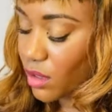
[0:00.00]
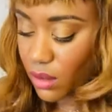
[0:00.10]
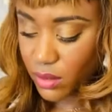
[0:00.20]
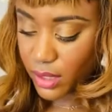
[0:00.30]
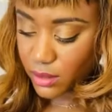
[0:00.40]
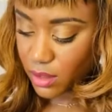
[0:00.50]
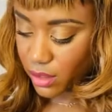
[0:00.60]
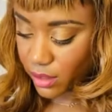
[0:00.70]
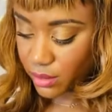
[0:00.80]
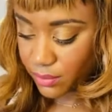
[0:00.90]
Oh, that's
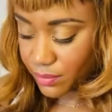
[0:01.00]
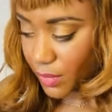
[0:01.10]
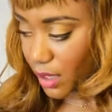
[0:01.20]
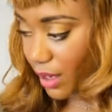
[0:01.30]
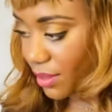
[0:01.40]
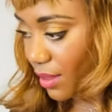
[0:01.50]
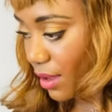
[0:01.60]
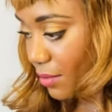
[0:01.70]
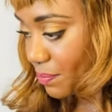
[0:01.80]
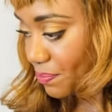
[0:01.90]
good. I like
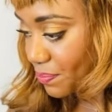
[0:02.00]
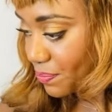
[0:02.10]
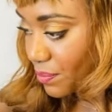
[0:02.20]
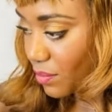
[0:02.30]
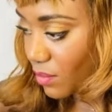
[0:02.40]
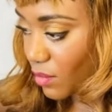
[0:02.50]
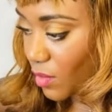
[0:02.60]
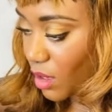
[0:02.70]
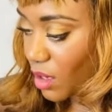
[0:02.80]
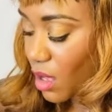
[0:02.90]
that.
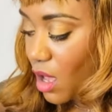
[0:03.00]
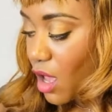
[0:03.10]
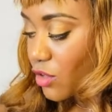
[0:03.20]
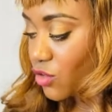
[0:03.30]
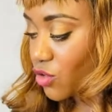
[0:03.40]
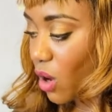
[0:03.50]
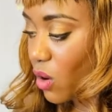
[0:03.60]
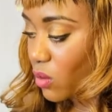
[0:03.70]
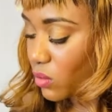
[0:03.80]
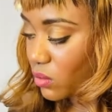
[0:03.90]

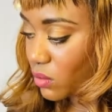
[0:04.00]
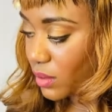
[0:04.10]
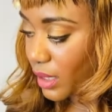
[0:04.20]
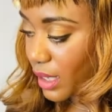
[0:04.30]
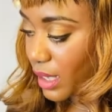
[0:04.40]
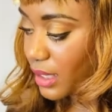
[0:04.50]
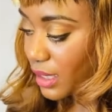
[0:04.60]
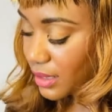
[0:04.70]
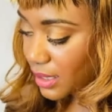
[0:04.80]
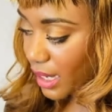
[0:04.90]
So it
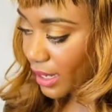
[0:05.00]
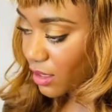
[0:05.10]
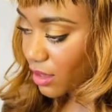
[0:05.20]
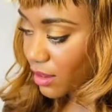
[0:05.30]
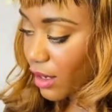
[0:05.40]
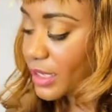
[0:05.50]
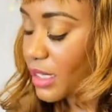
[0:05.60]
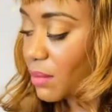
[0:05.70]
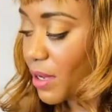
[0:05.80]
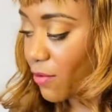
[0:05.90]
looks like there's
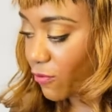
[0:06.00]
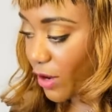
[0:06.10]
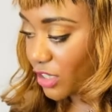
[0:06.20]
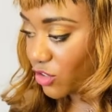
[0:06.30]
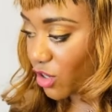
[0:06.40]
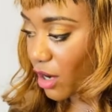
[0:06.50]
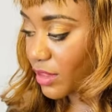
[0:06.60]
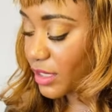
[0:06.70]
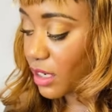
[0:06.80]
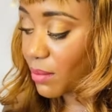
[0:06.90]
going to be a fresh start.
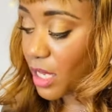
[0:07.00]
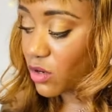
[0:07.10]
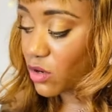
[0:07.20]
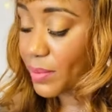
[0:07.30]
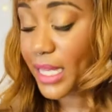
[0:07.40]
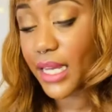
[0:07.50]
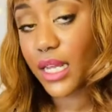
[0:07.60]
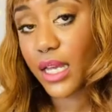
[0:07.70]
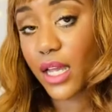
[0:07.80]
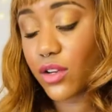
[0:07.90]
There's going to be a new
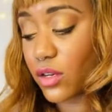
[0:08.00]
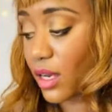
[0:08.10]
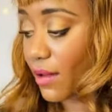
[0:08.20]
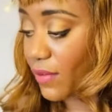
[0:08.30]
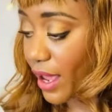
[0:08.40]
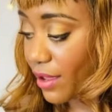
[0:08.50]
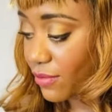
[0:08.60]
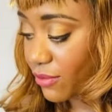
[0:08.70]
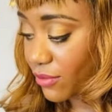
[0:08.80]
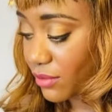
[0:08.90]
beginning in your love
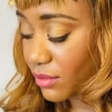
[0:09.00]
life.